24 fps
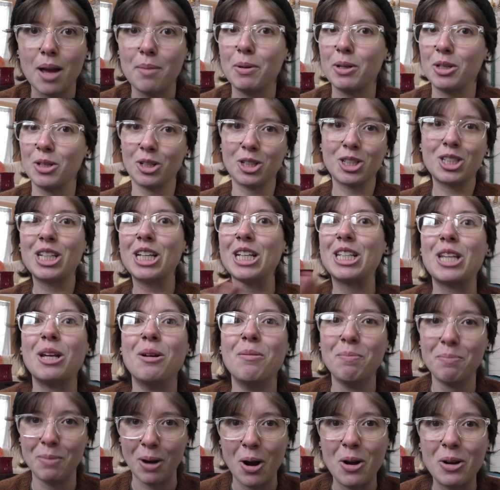but you'll see
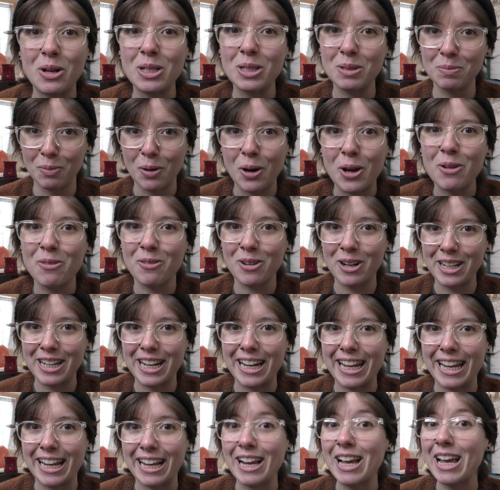some bonus boyfriend
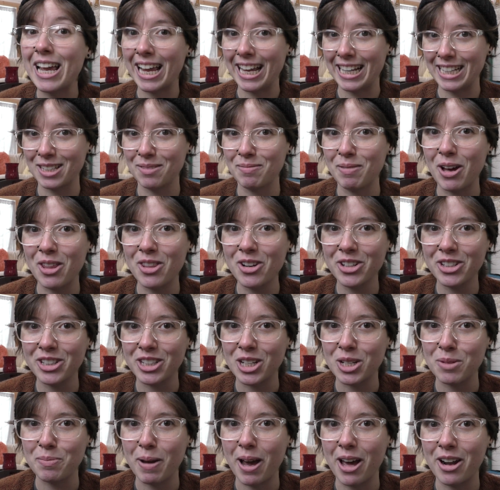knitting and some other
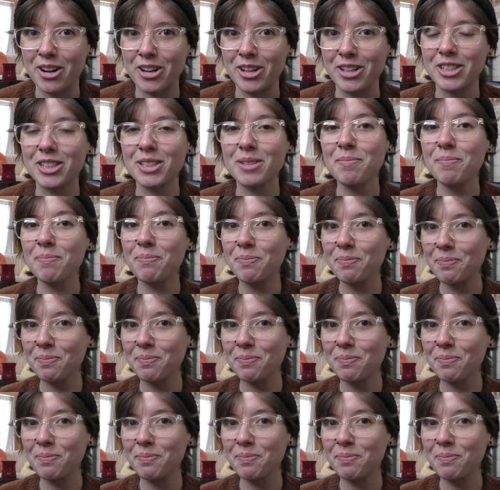stitch patterns.